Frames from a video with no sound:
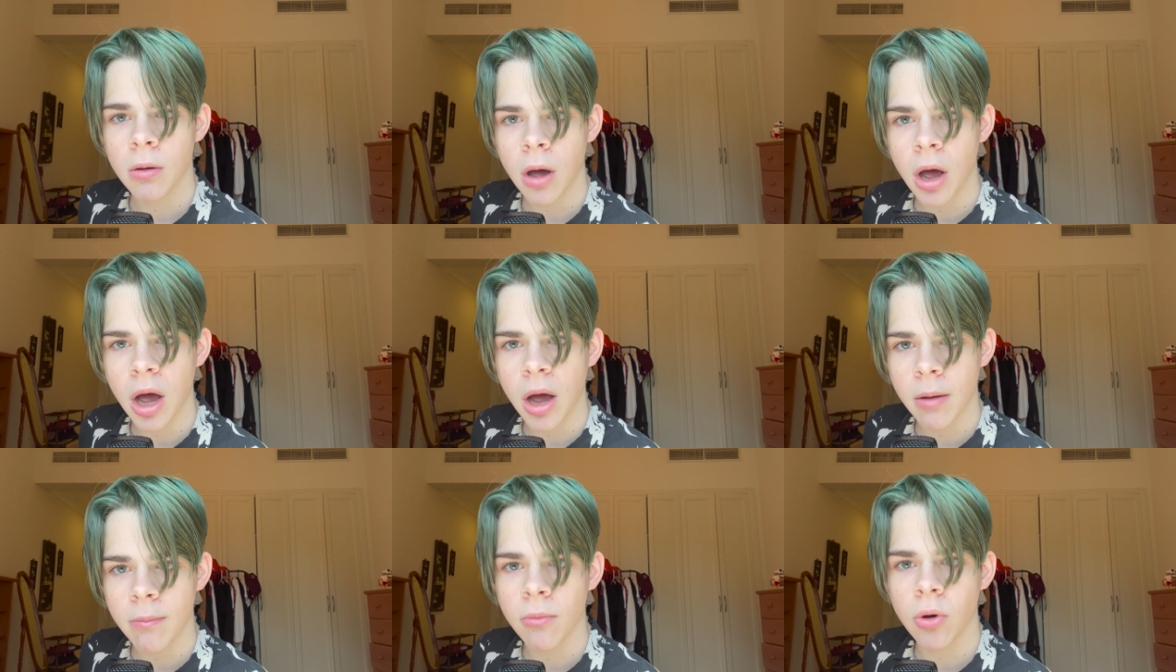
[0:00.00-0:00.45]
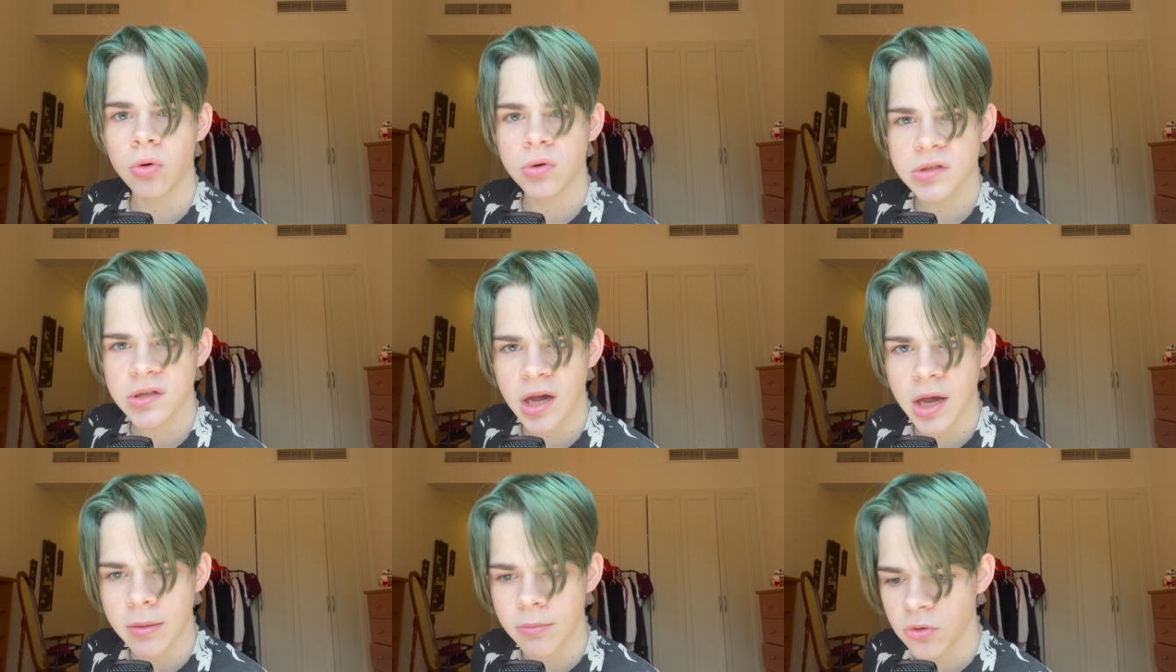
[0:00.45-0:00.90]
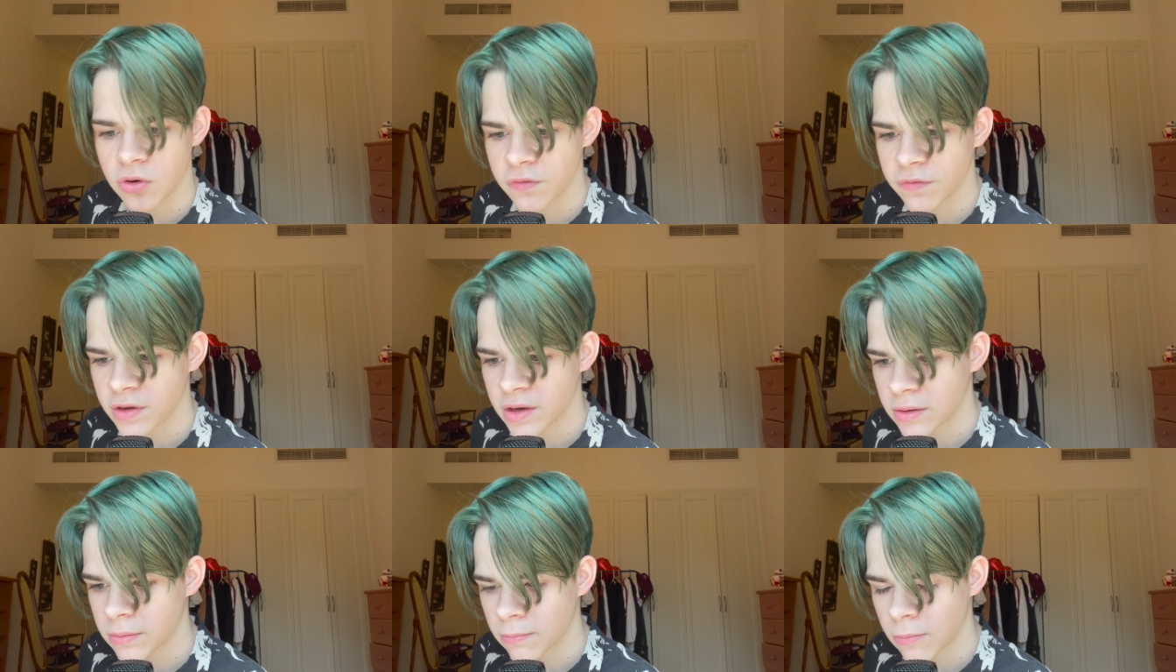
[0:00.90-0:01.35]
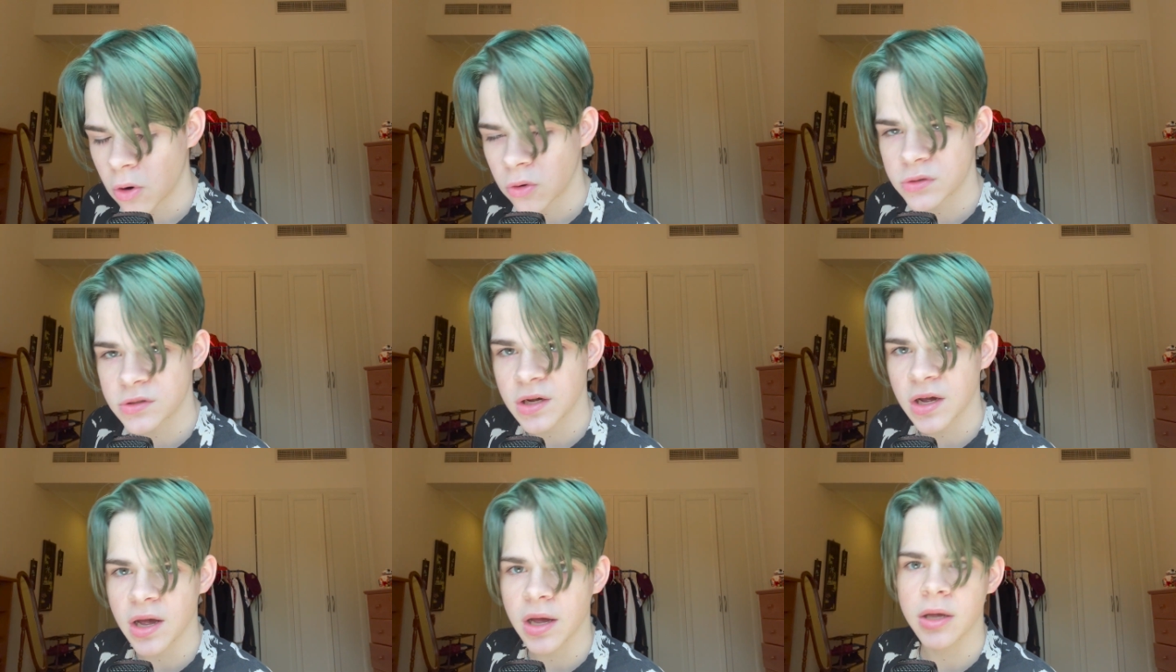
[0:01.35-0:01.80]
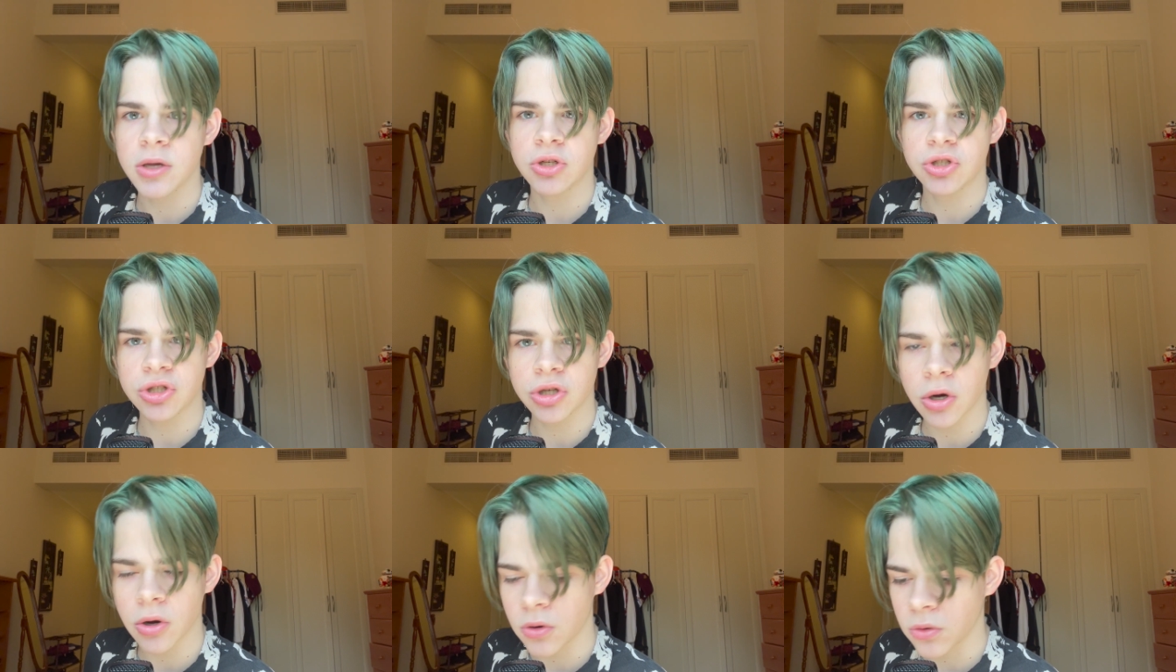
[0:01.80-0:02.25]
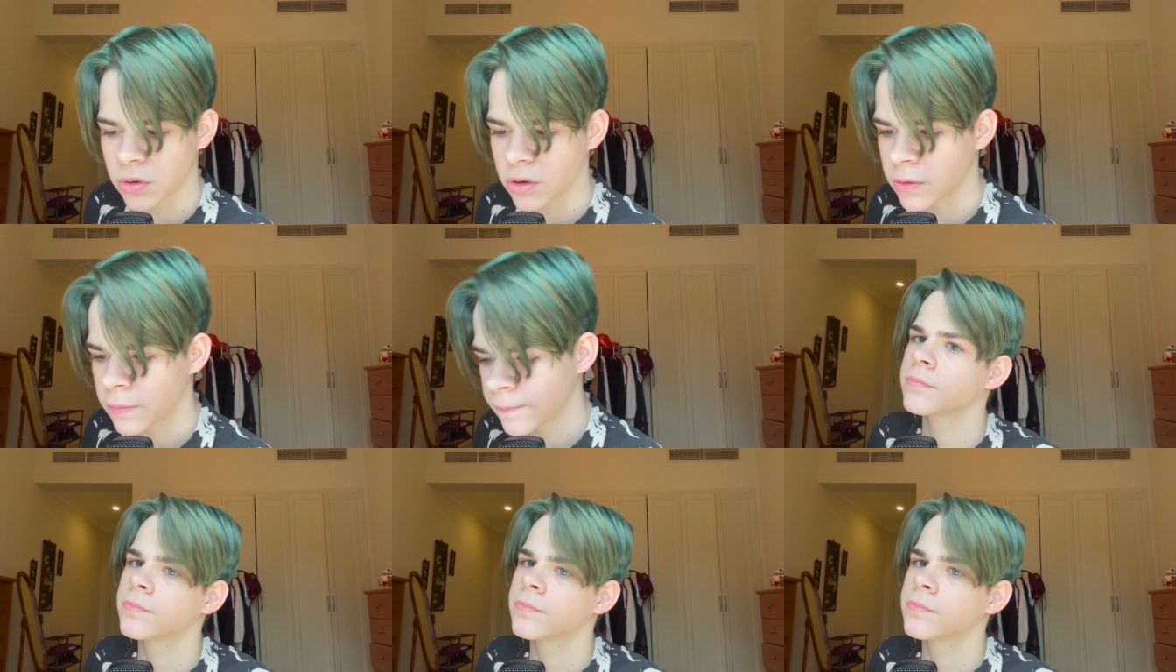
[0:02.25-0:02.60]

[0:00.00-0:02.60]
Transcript: a multi movie, multi showed.